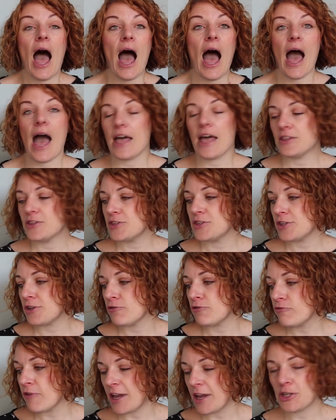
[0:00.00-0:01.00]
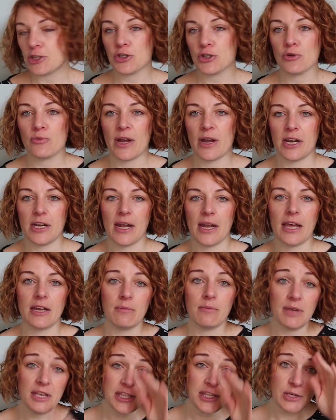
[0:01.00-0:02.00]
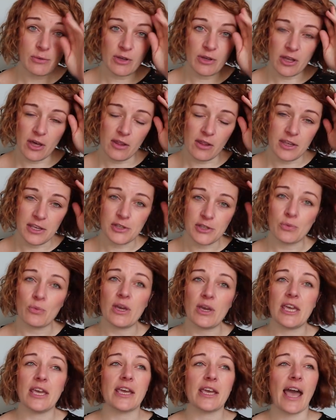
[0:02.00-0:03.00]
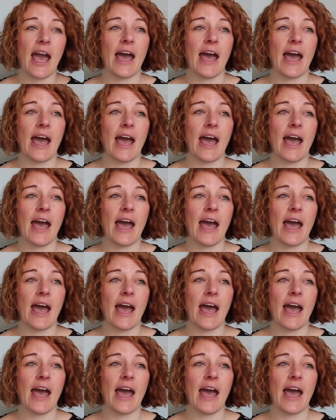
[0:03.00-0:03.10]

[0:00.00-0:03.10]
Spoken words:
and Rachel went and had a meeting with her this week,